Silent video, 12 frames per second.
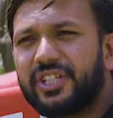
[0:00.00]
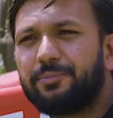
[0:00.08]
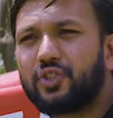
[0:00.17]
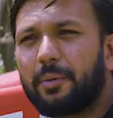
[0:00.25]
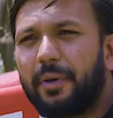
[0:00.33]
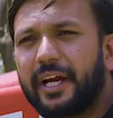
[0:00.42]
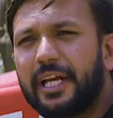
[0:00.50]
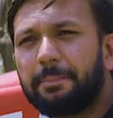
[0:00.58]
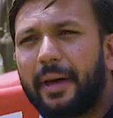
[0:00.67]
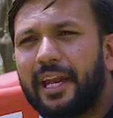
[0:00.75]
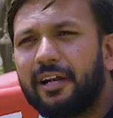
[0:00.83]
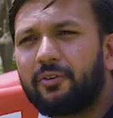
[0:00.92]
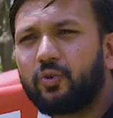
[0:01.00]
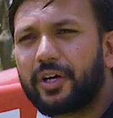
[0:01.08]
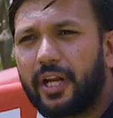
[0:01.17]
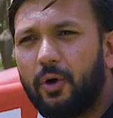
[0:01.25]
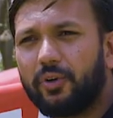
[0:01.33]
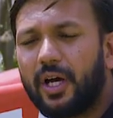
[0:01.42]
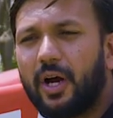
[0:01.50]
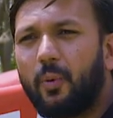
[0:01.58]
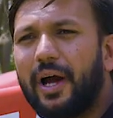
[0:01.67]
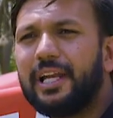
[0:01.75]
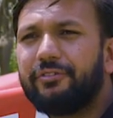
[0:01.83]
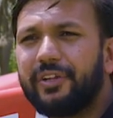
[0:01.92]
keeps your bucket parallel to the ground
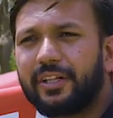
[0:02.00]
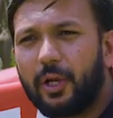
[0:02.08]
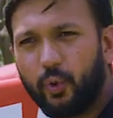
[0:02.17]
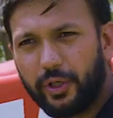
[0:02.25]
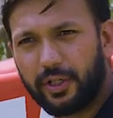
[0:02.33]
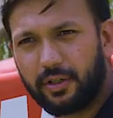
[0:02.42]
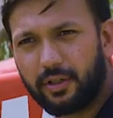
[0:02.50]
while lifting the load.